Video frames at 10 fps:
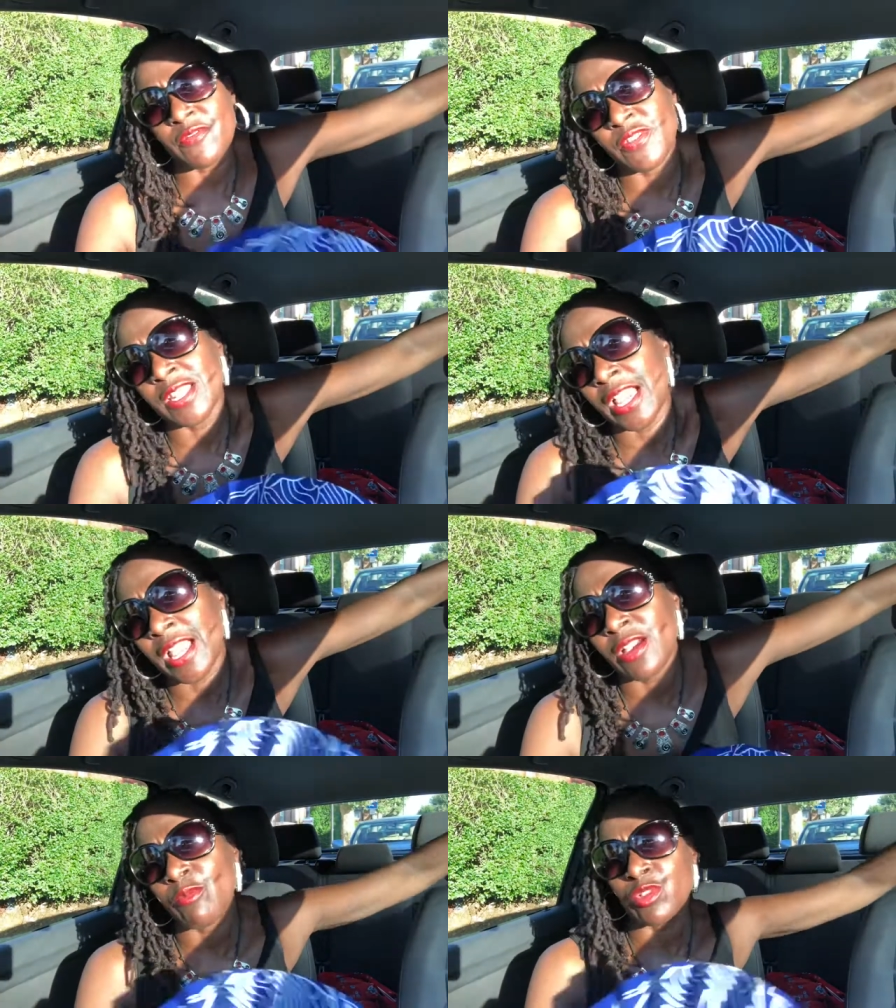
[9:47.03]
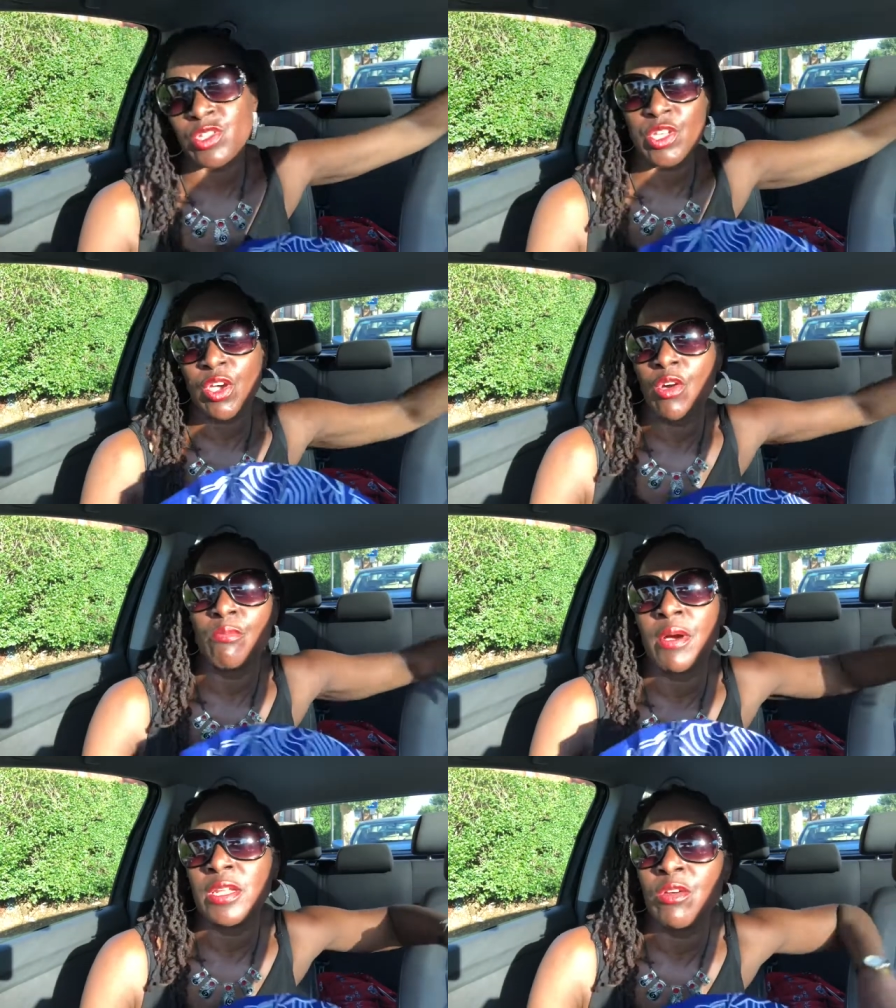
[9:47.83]
I feel like I wanted to
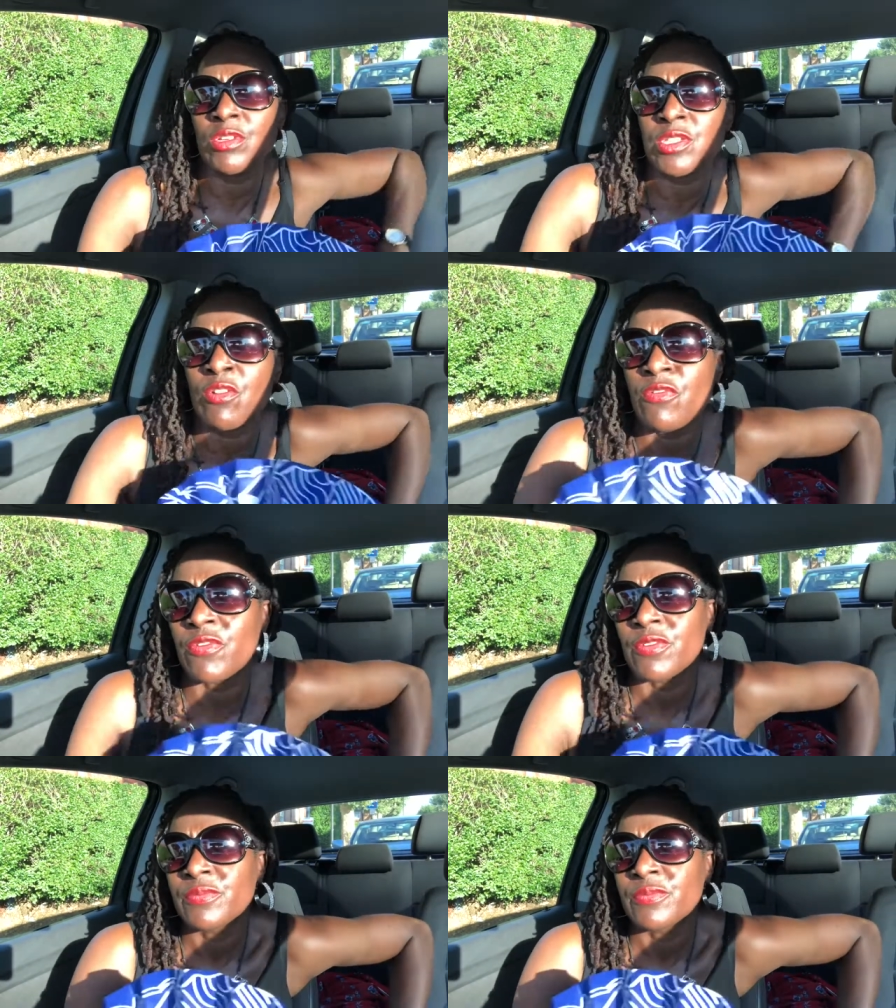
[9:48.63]
cut my locks off.